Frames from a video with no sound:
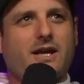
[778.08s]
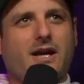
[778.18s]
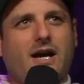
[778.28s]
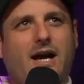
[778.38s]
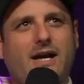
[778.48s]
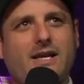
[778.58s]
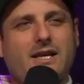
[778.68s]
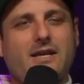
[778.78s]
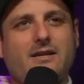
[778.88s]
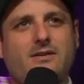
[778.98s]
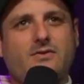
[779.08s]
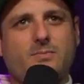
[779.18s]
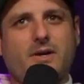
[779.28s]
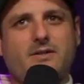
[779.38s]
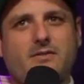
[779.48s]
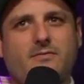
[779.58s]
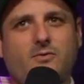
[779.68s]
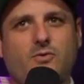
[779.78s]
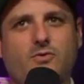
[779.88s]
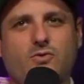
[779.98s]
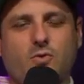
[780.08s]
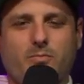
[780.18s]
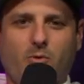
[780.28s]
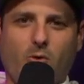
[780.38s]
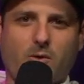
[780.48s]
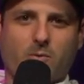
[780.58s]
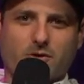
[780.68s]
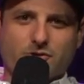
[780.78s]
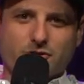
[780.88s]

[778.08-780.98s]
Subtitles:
I eat spicy food to a point where she